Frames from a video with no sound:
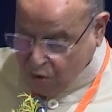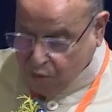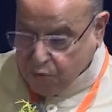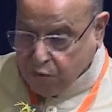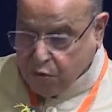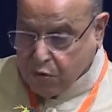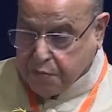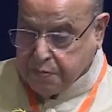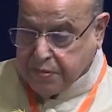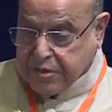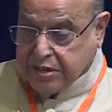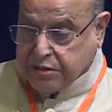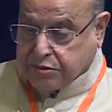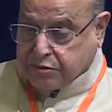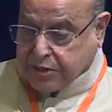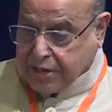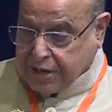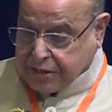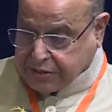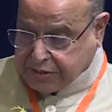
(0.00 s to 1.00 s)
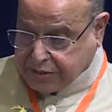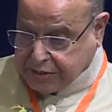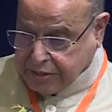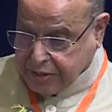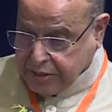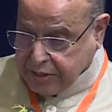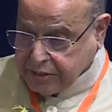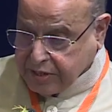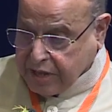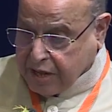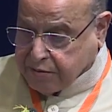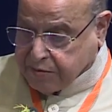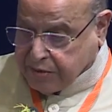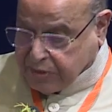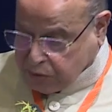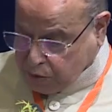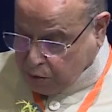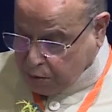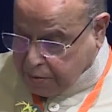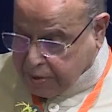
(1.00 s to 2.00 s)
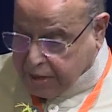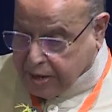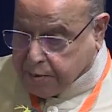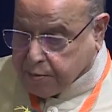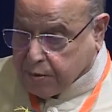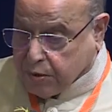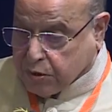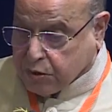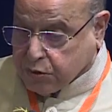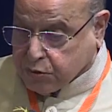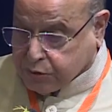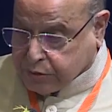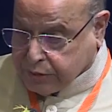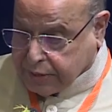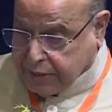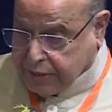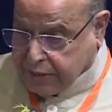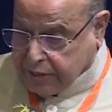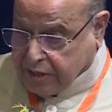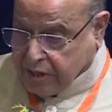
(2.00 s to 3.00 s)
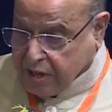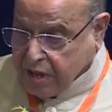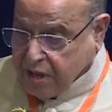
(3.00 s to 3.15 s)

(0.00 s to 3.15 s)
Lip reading: would be such that we should be able to see